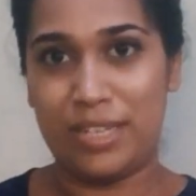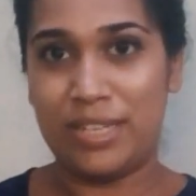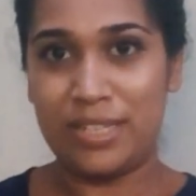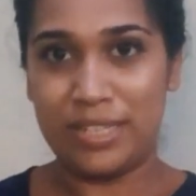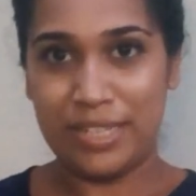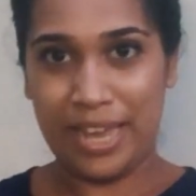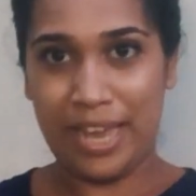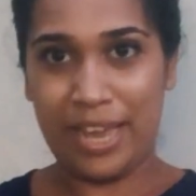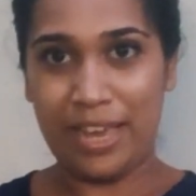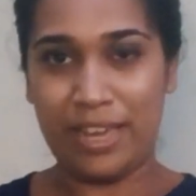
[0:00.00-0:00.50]
a
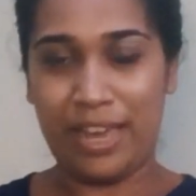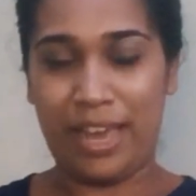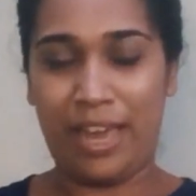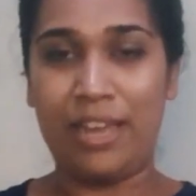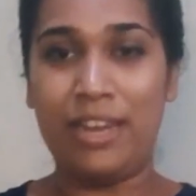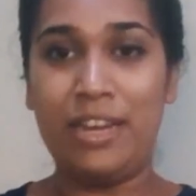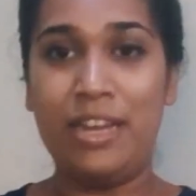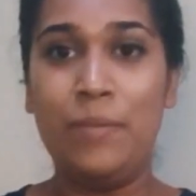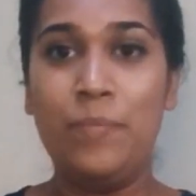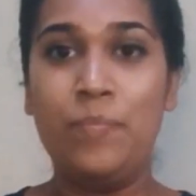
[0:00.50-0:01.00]
day
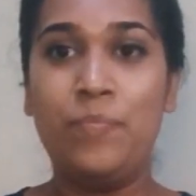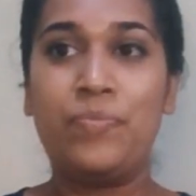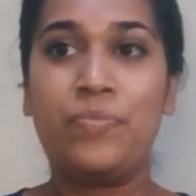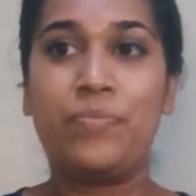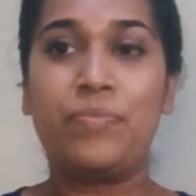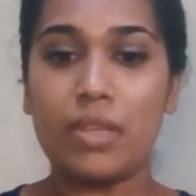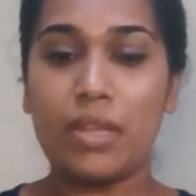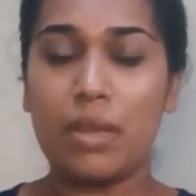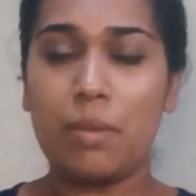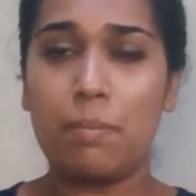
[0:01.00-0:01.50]
ahead,
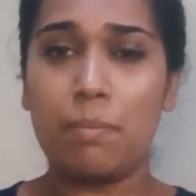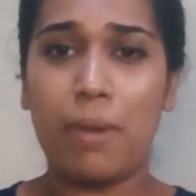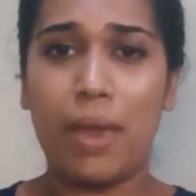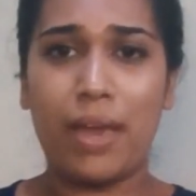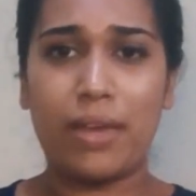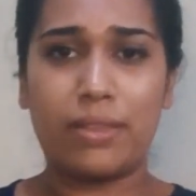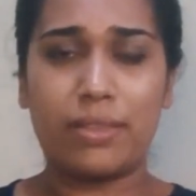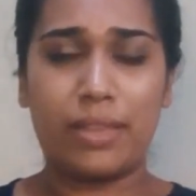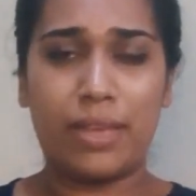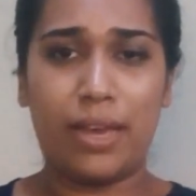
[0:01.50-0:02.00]

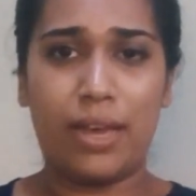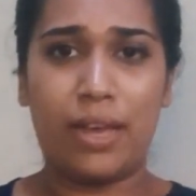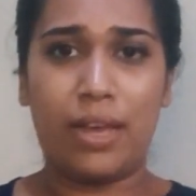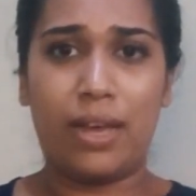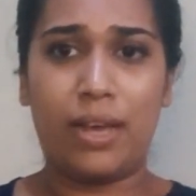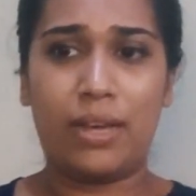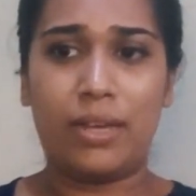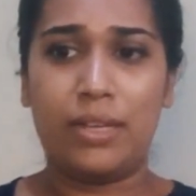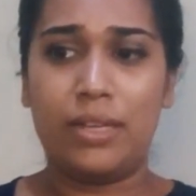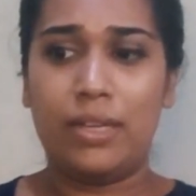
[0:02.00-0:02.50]
pack
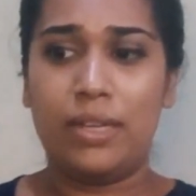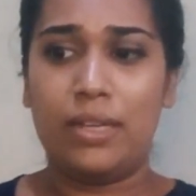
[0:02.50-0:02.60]
their